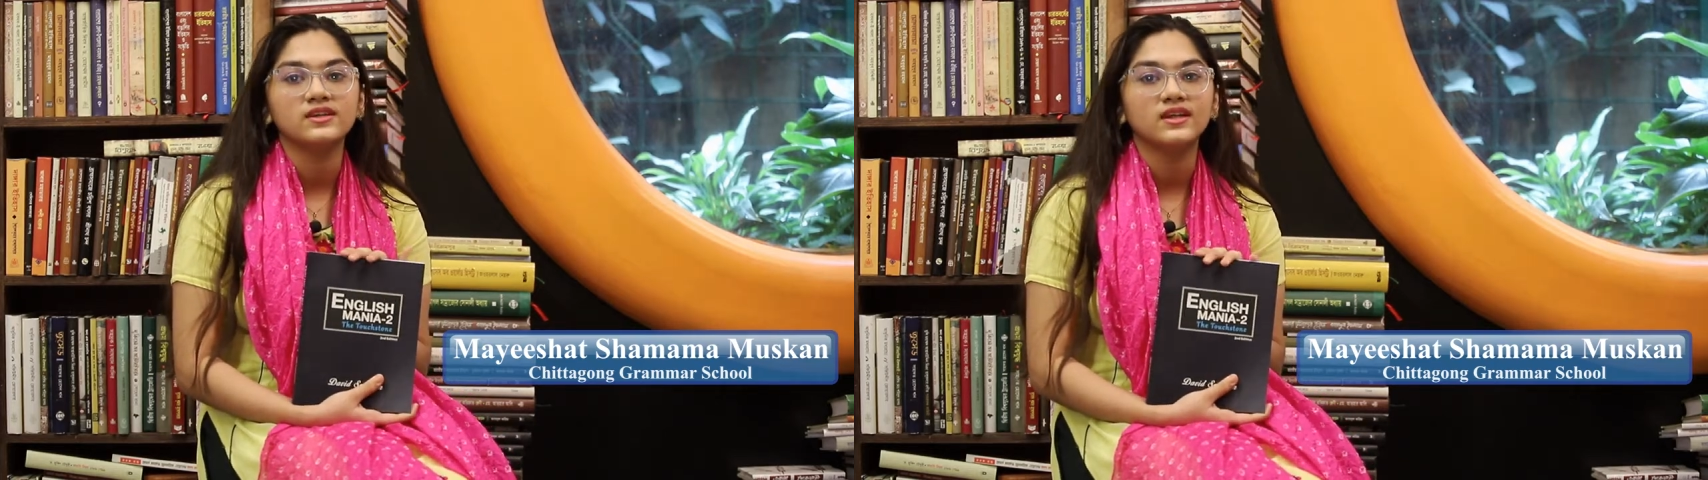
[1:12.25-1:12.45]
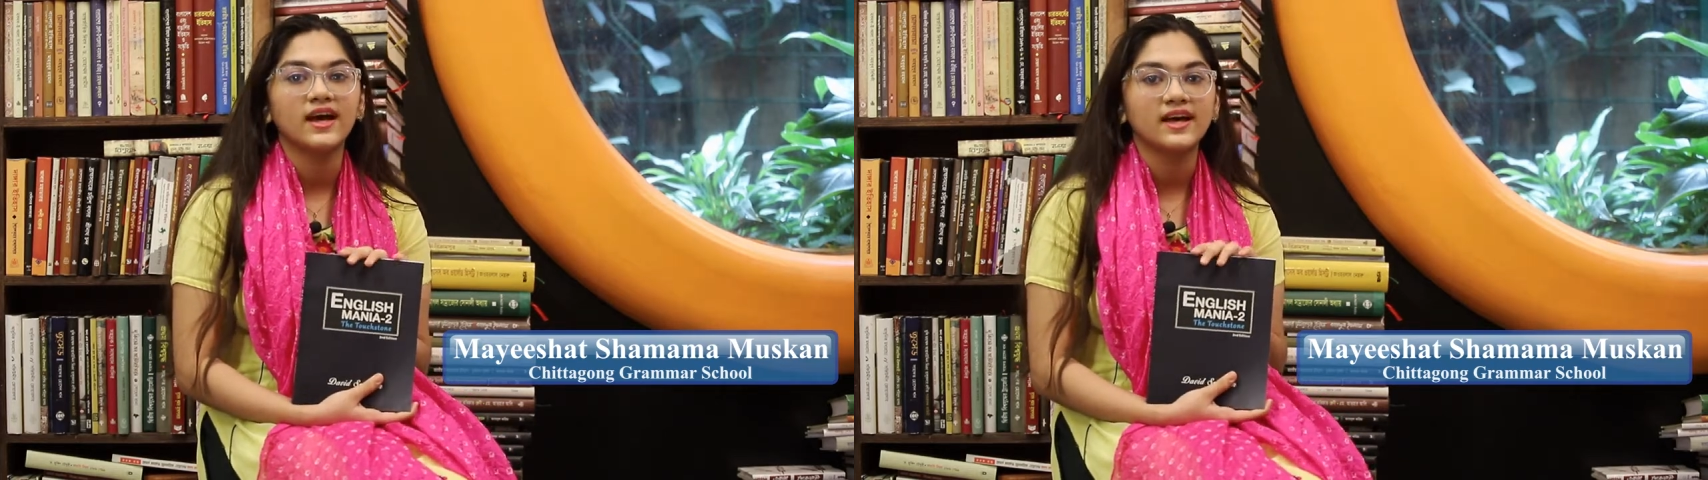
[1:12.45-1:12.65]

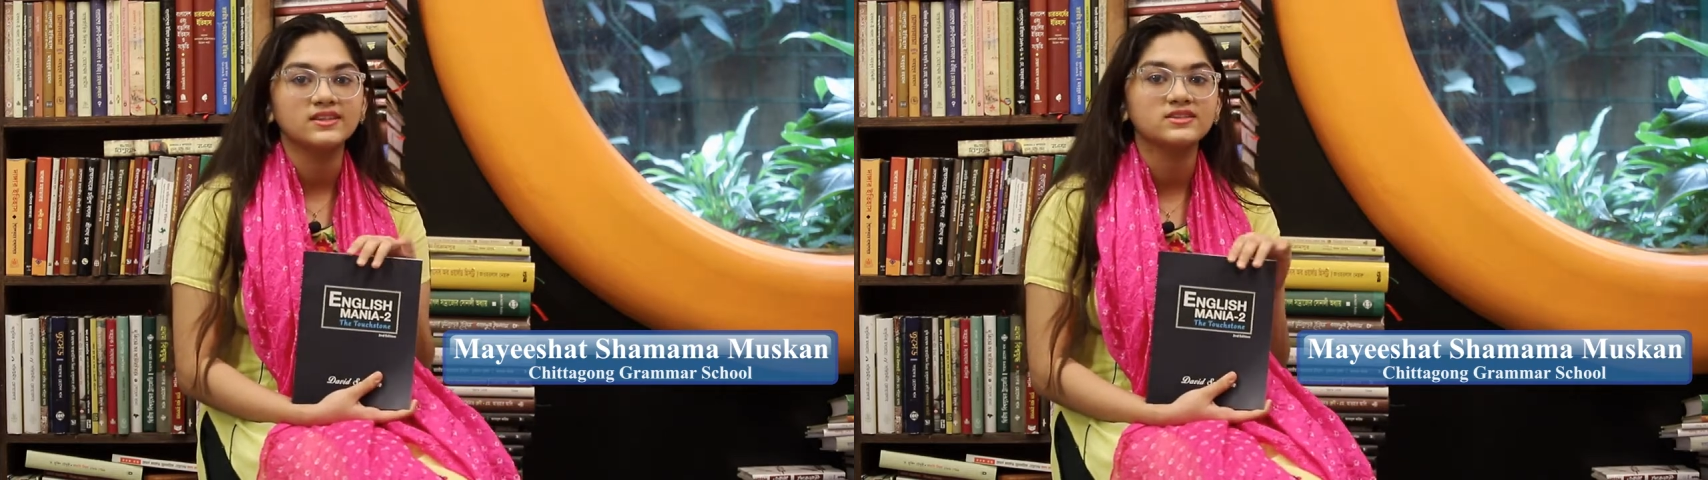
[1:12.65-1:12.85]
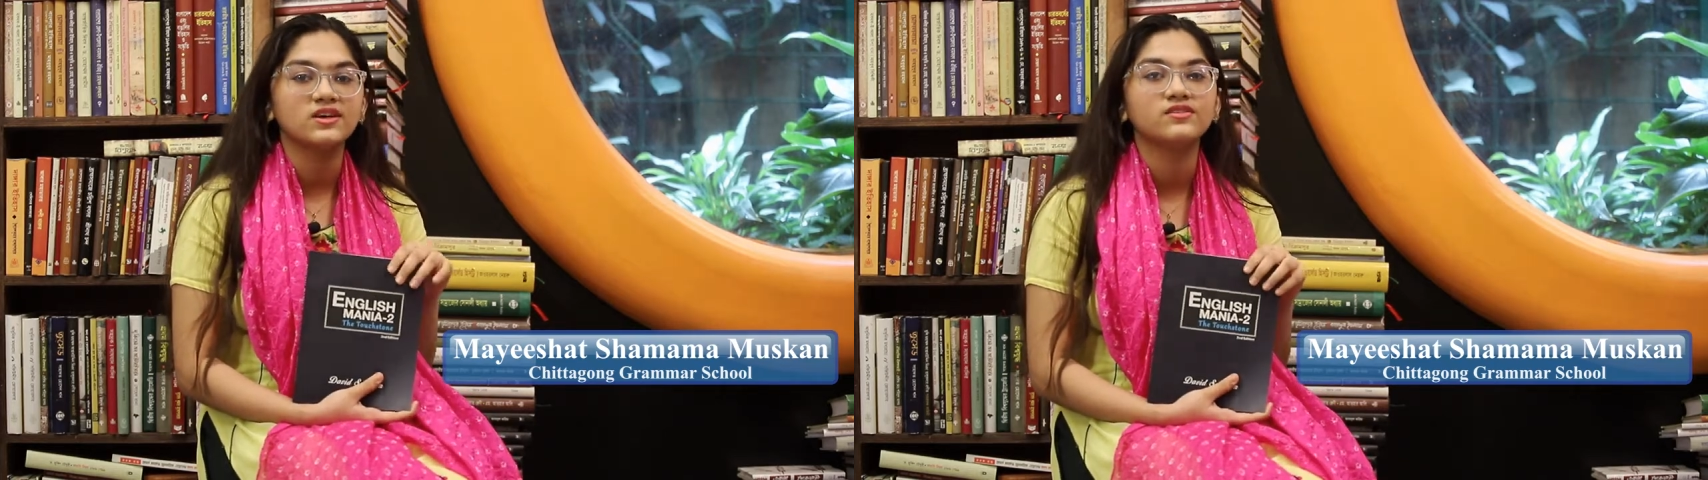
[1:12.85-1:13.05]
in the
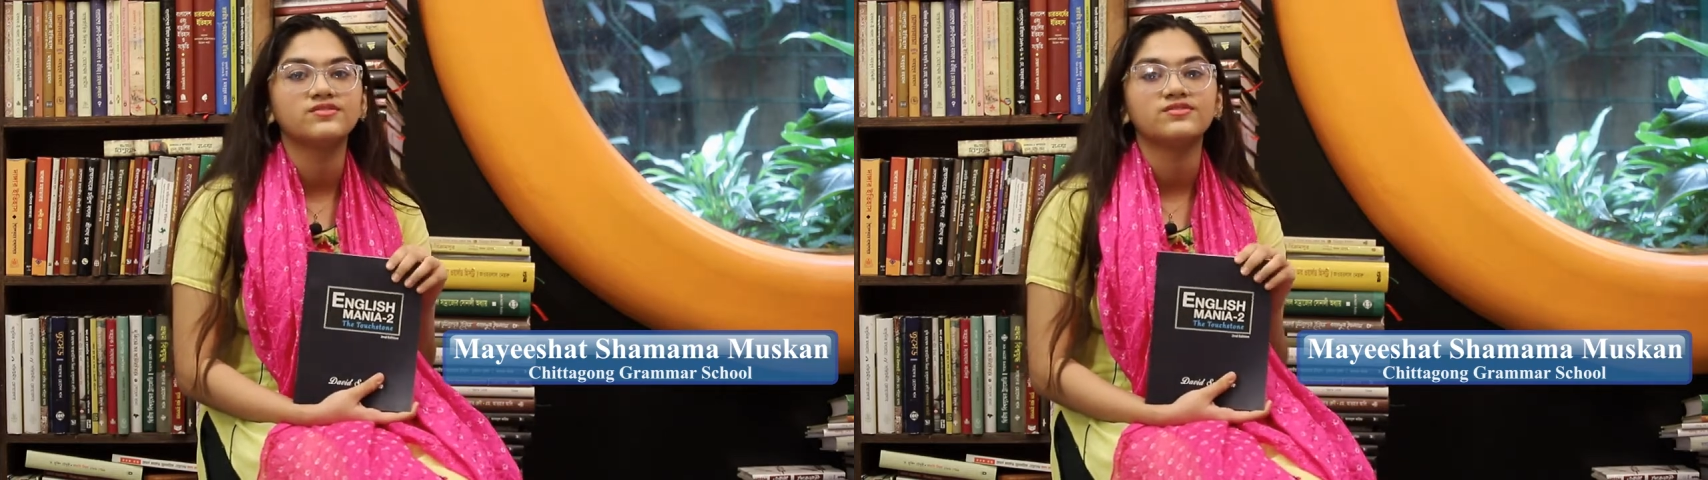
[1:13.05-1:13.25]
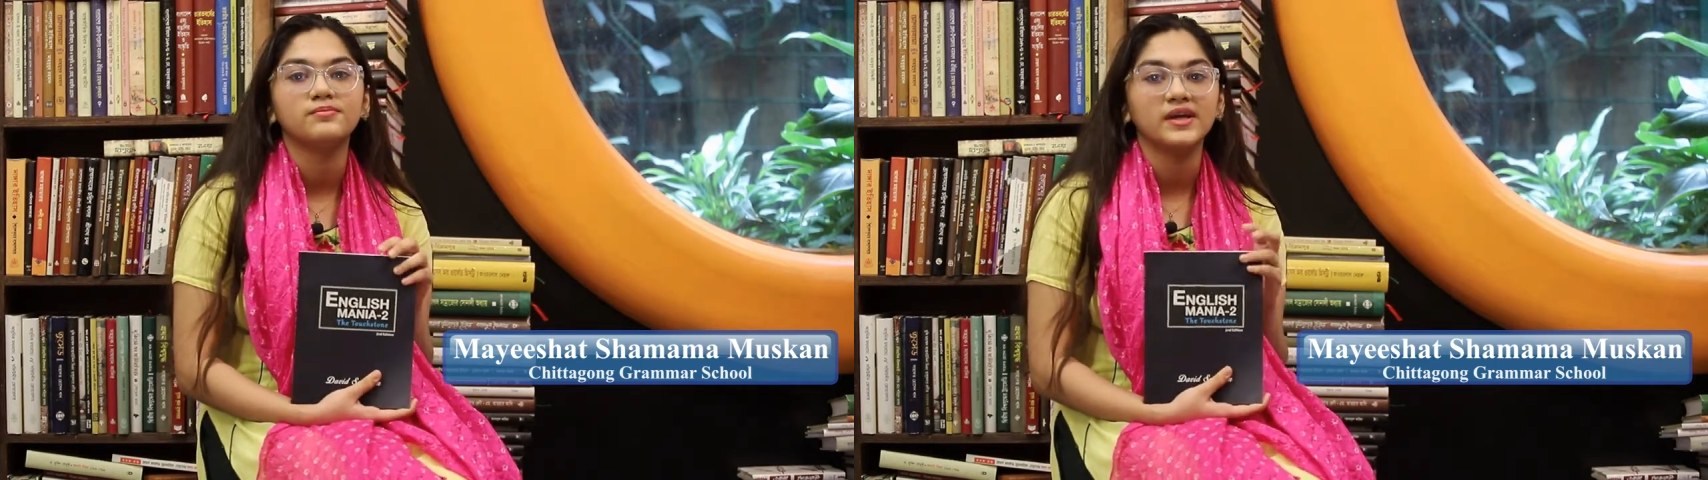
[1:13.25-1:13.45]
hands
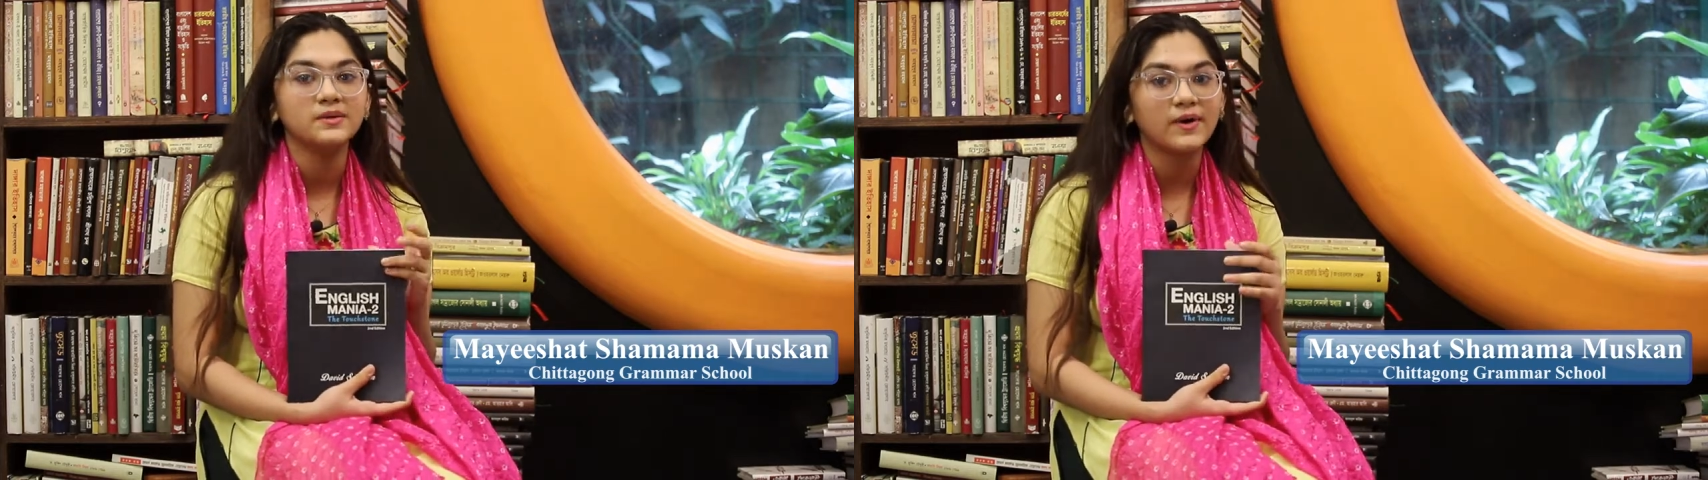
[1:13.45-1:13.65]
of many